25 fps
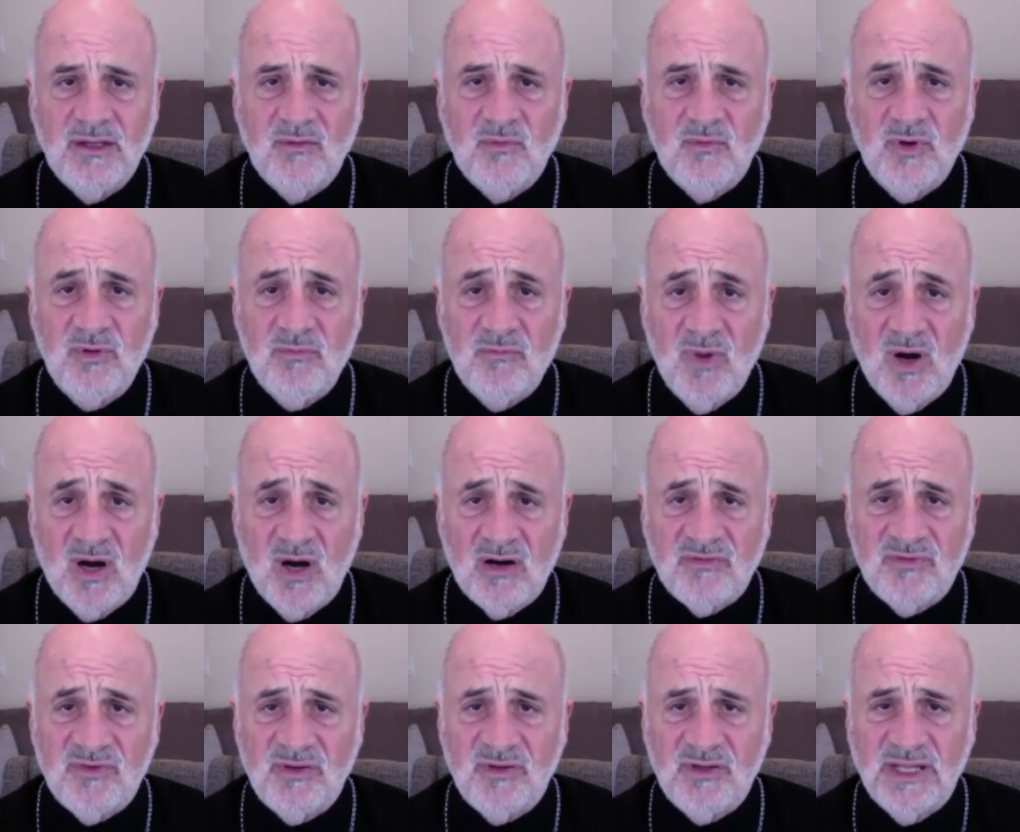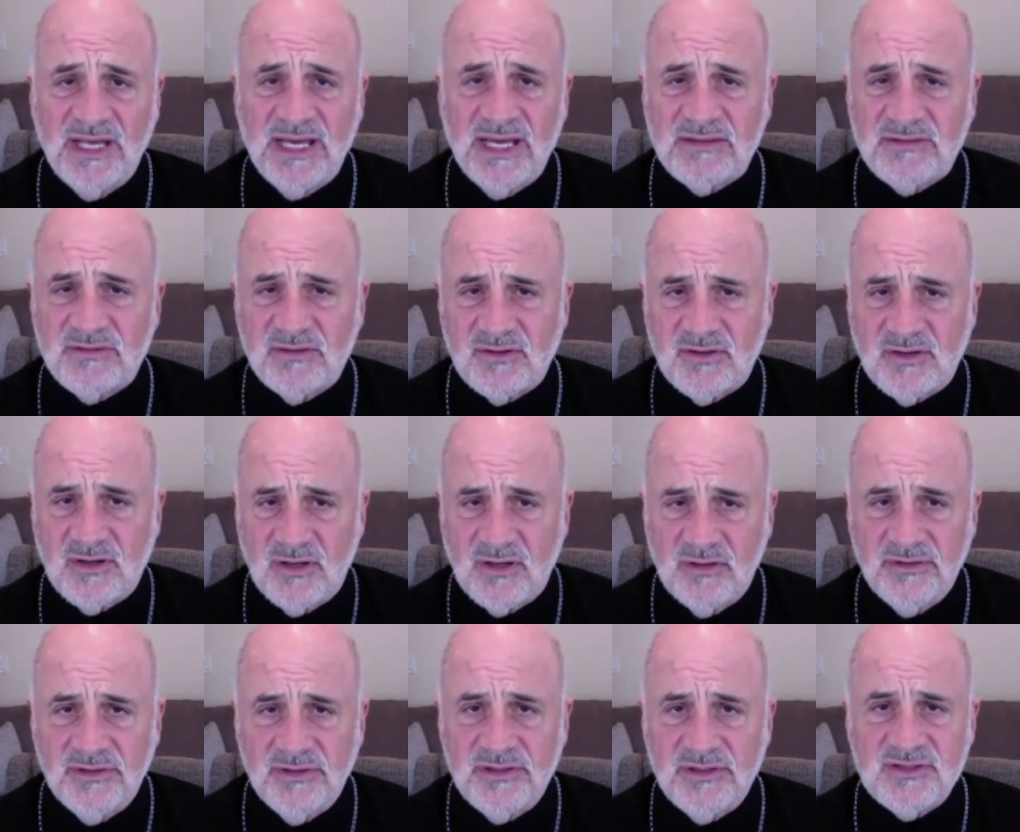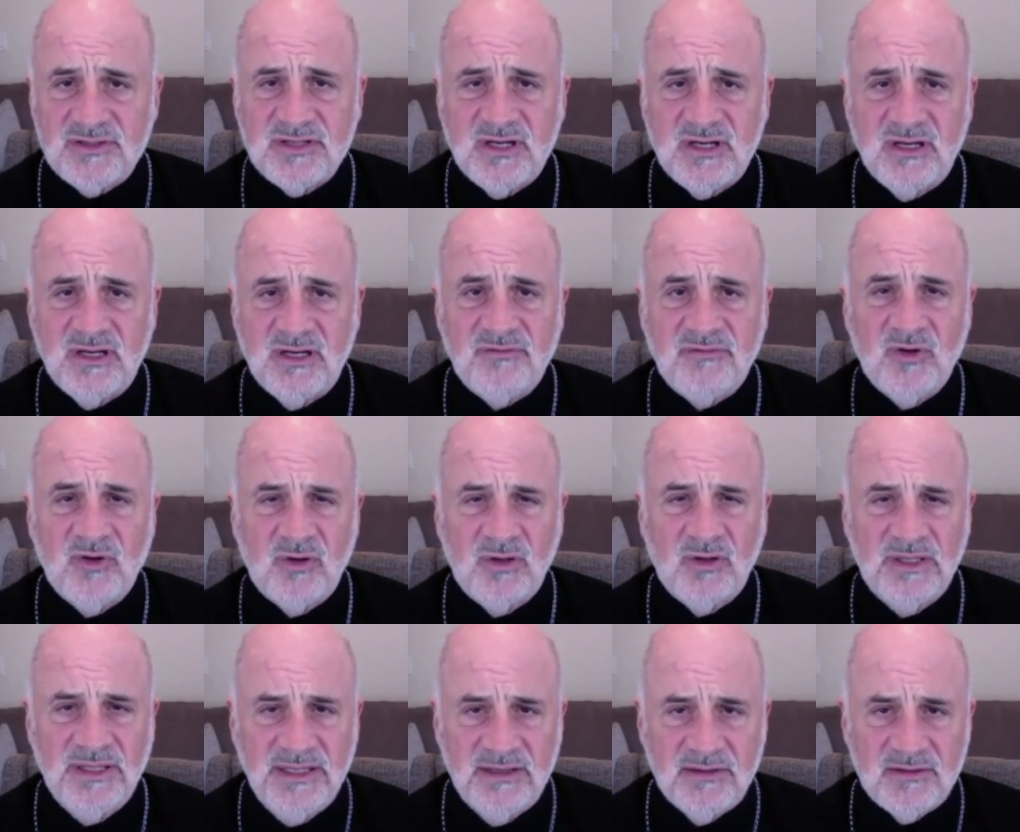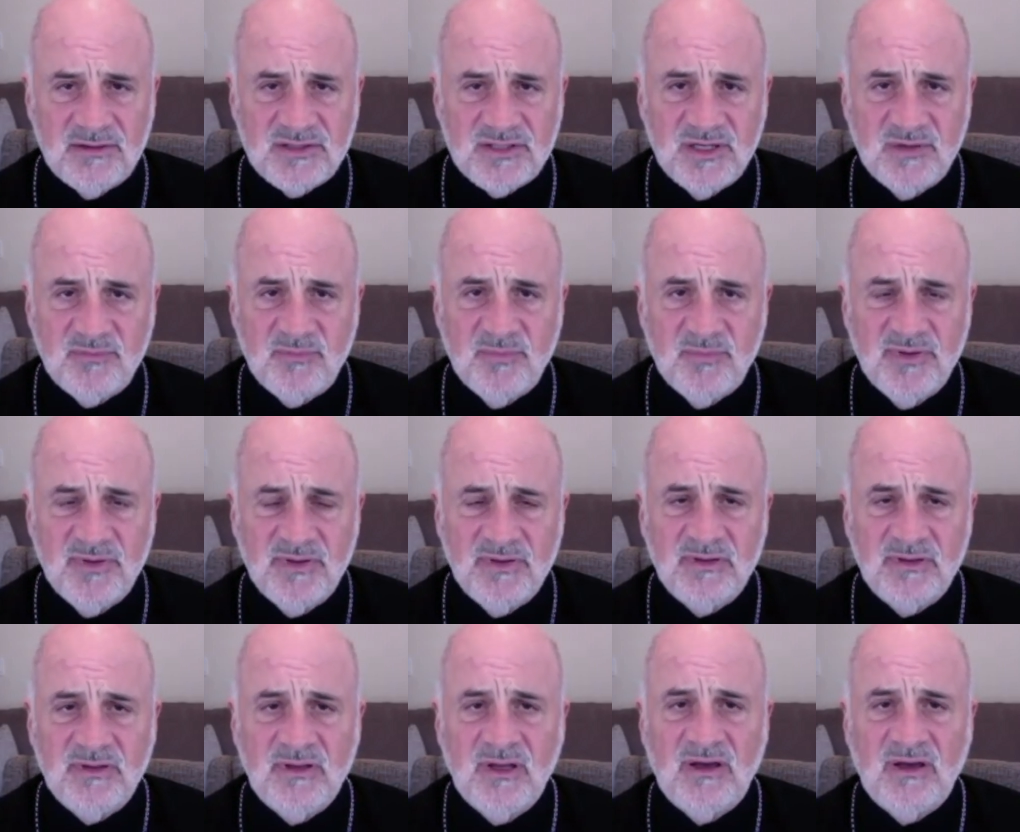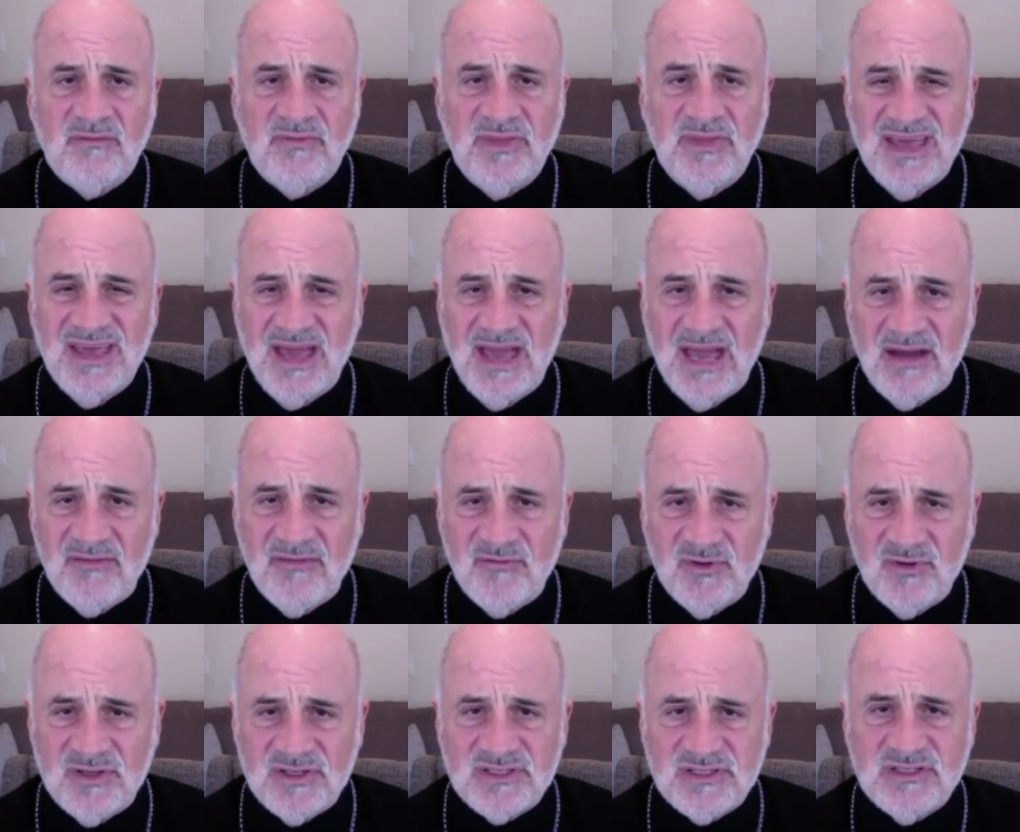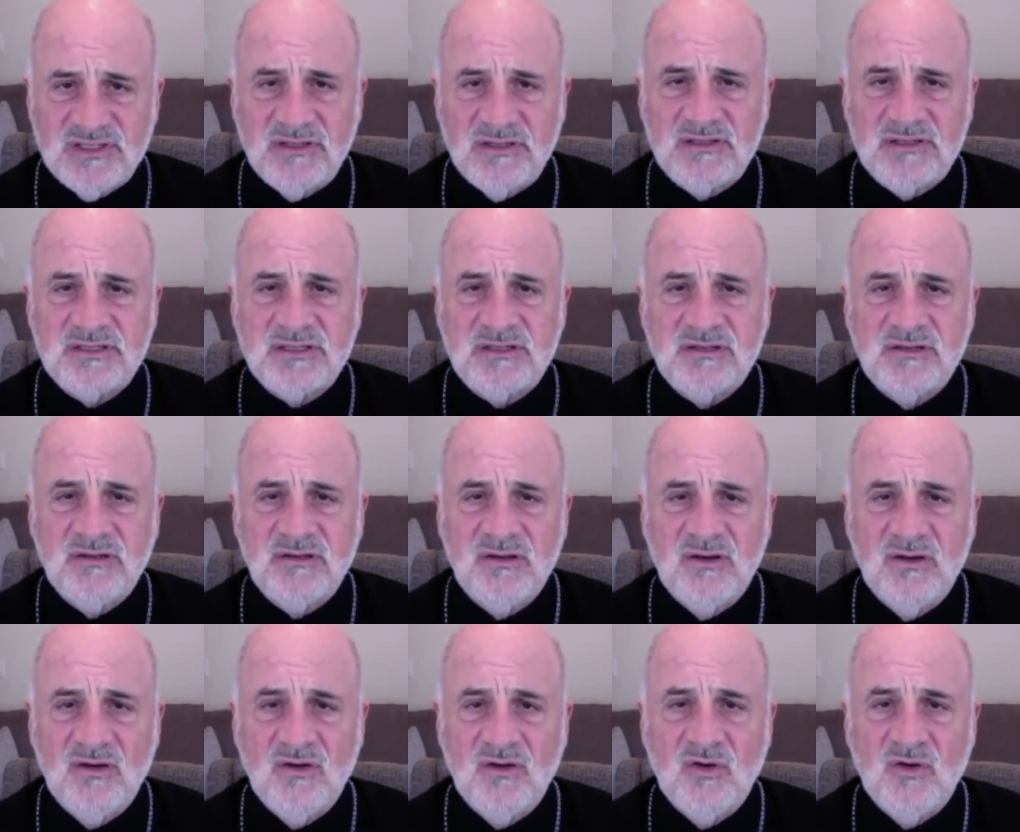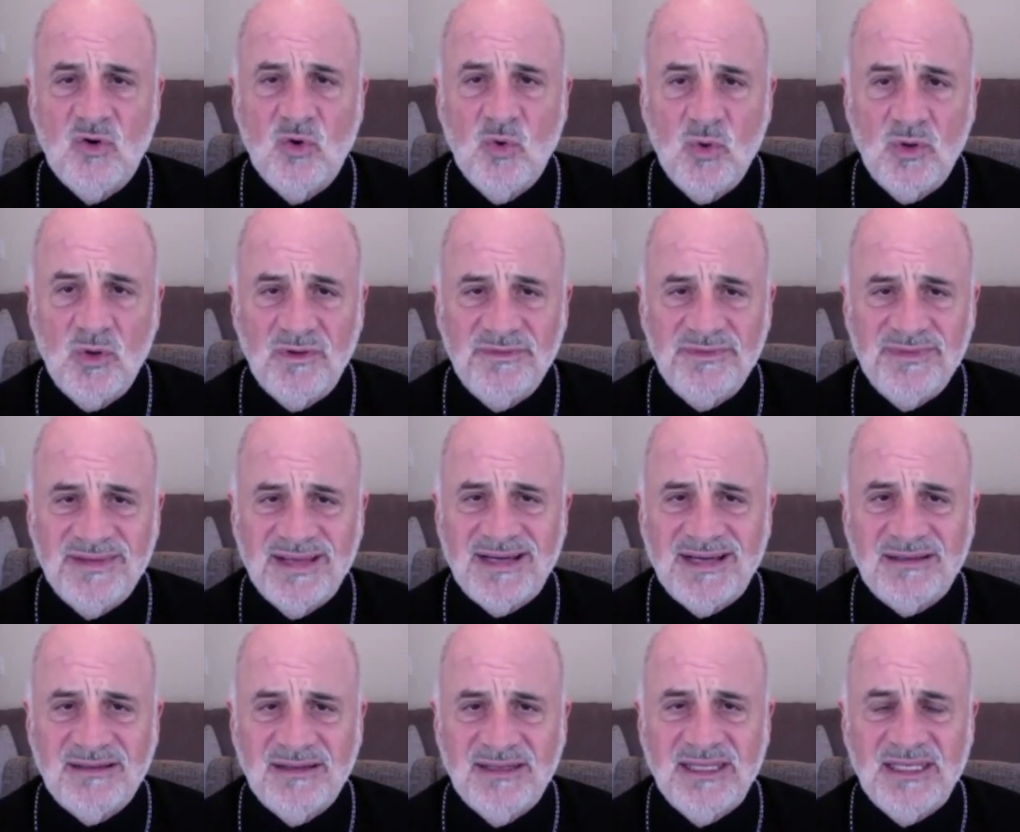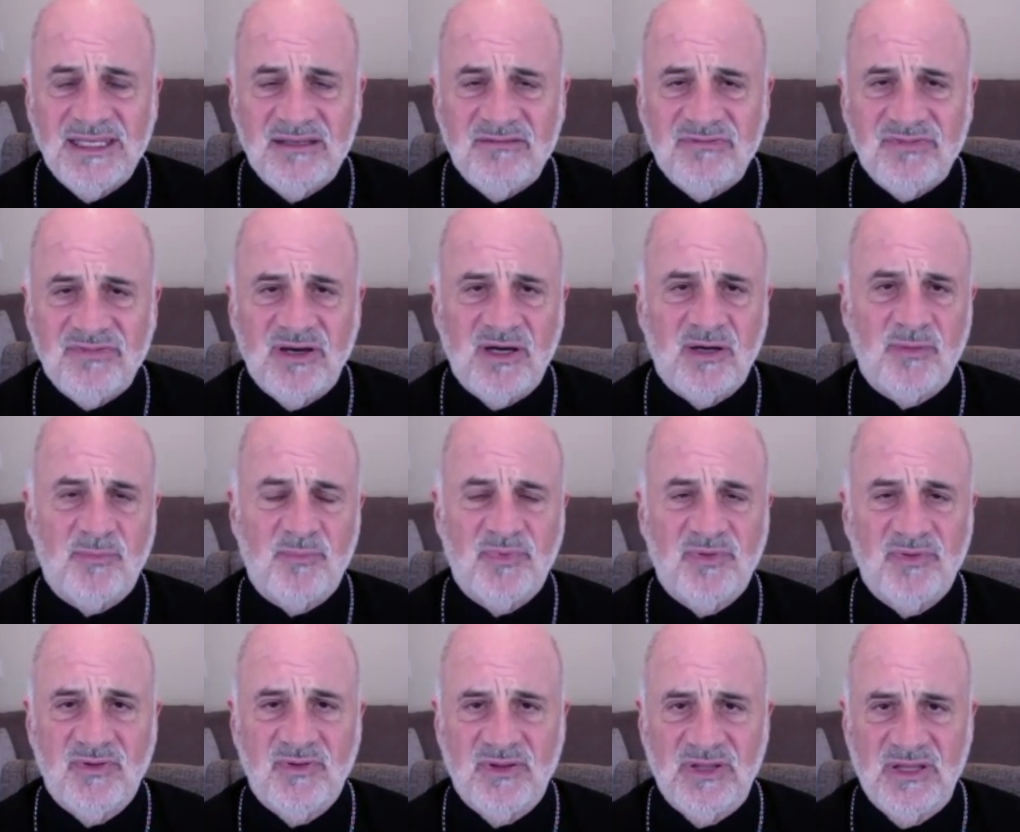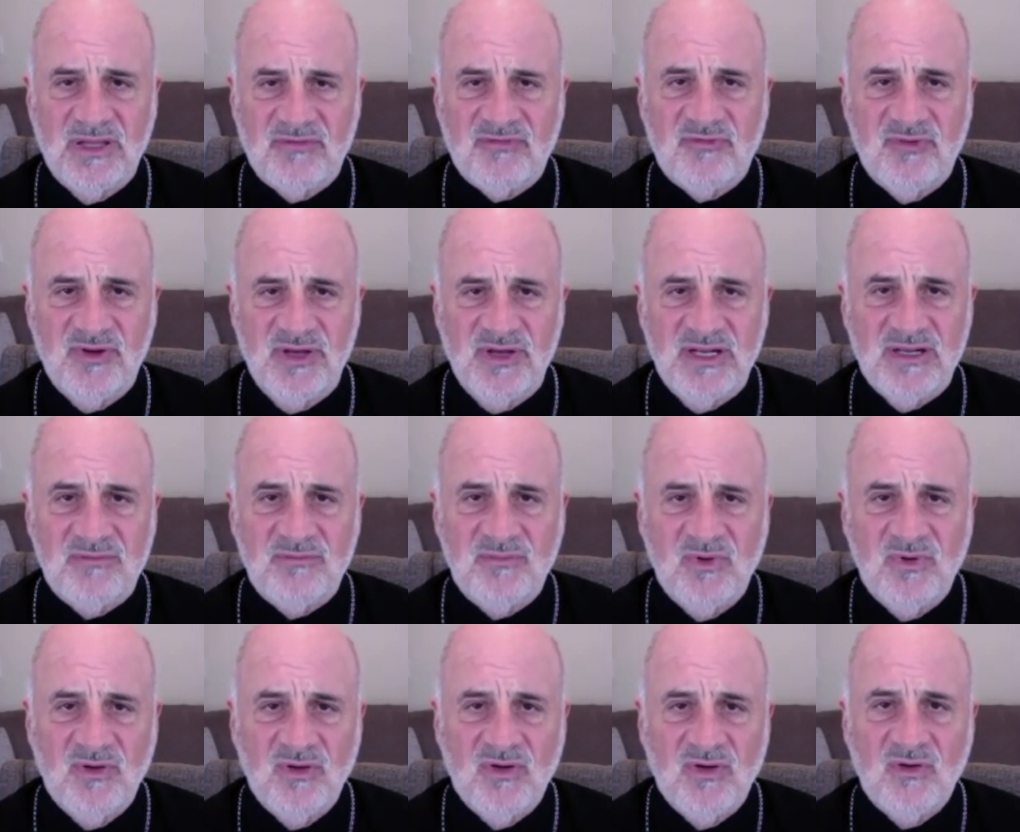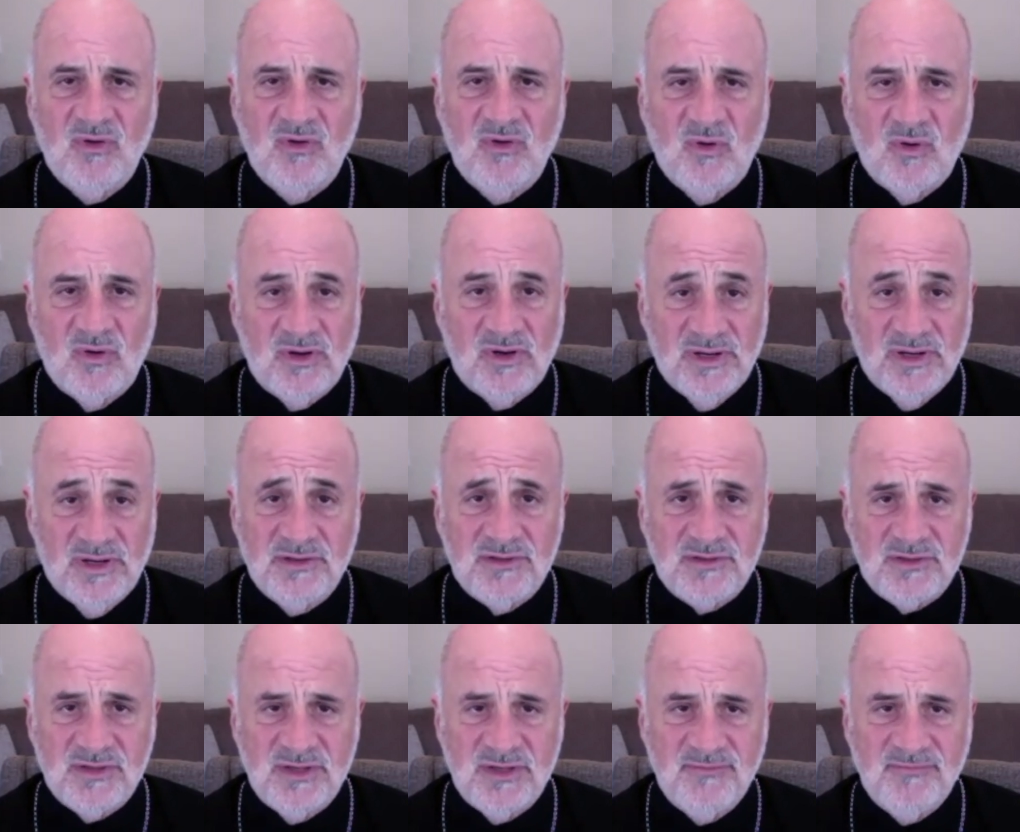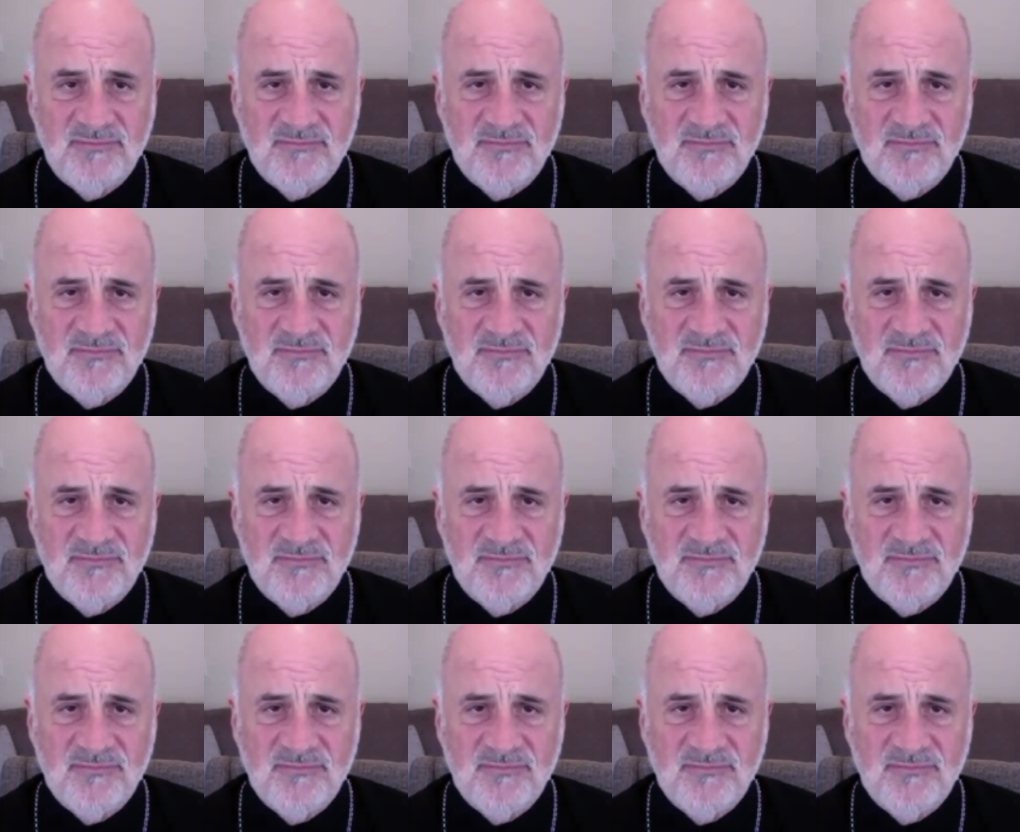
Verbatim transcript: We marvel at the courage of your leadership, of the average citizen who will not give up their freedom or country.